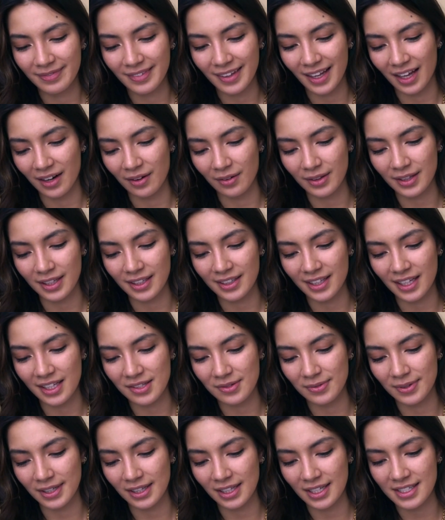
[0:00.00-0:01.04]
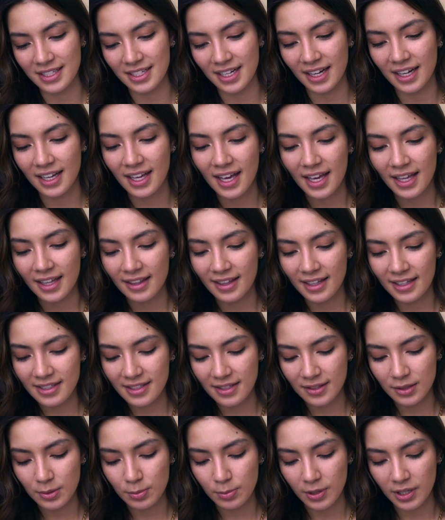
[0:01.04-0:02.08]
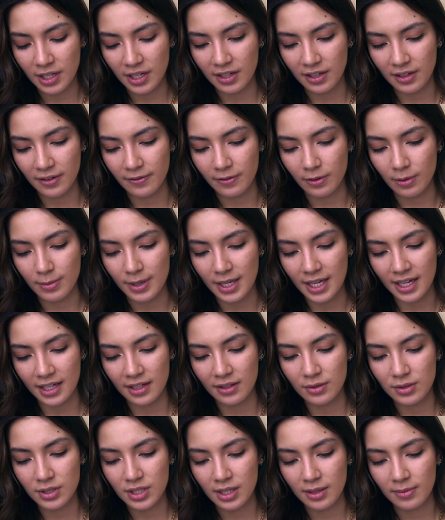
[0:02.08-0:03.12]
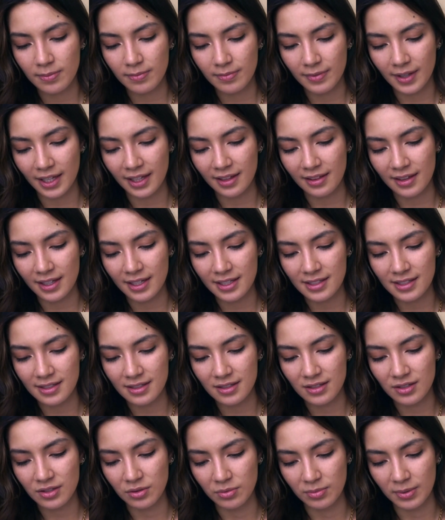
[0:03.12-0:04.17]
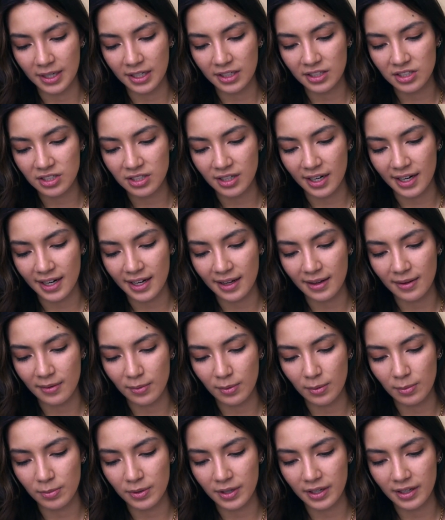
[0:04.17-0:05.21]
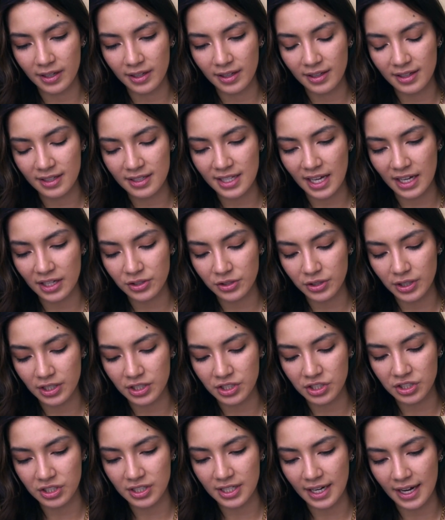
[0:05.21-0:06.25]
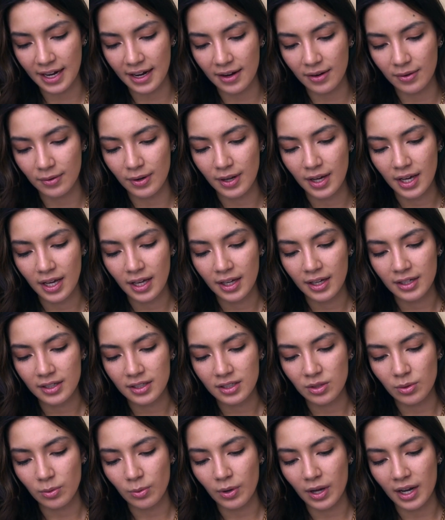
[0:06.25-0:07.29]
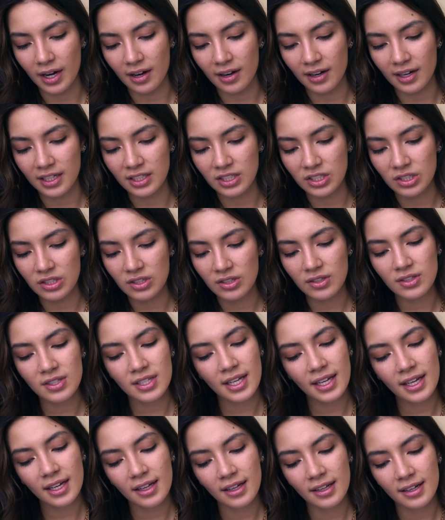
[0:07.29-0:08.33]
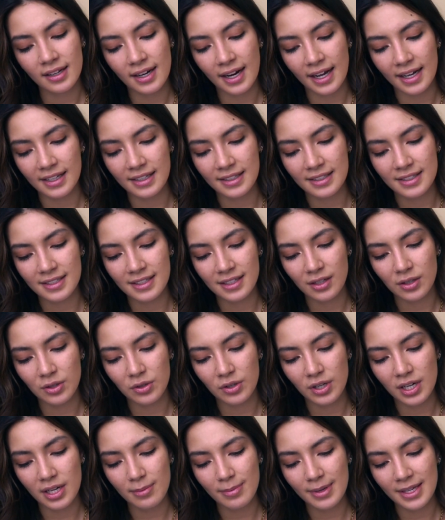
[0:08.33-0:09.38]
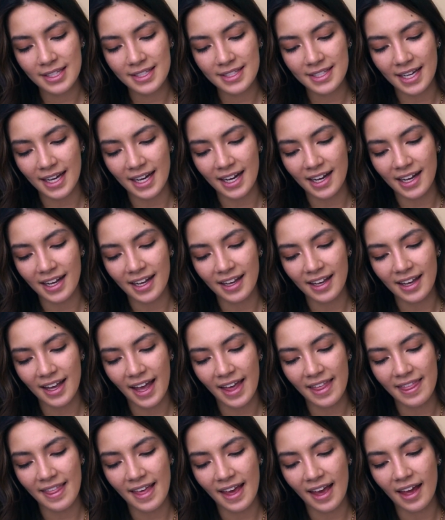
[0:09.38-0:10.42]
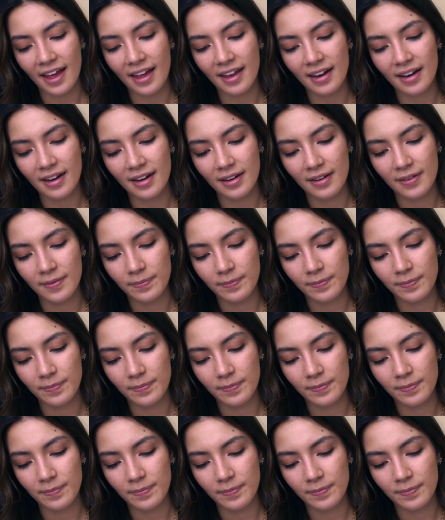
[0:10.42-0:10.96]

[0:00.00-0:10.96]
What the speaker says: I don't think that's realistic. This looks pretty good for me. I usually, like, this is too much. I will bring the saturation down to where it just looks like a nice creamy sky, and then